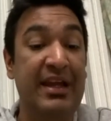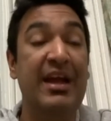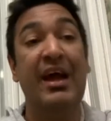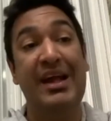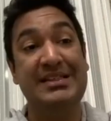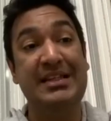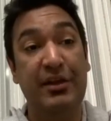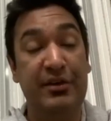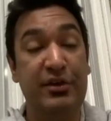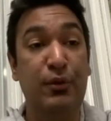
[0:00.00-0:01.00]
It's the other
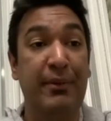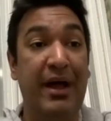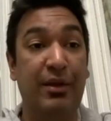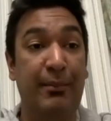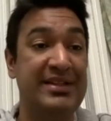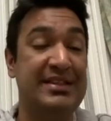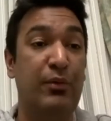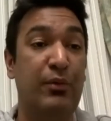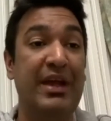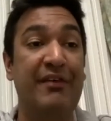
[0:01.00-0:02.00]
two elements that we
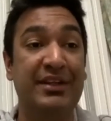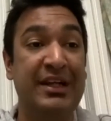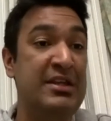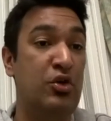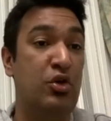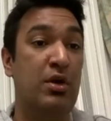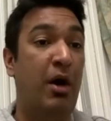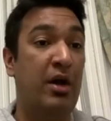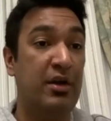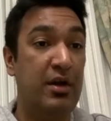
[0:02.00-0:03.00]
have to continue to
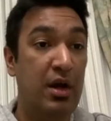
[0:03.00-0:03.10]
monitor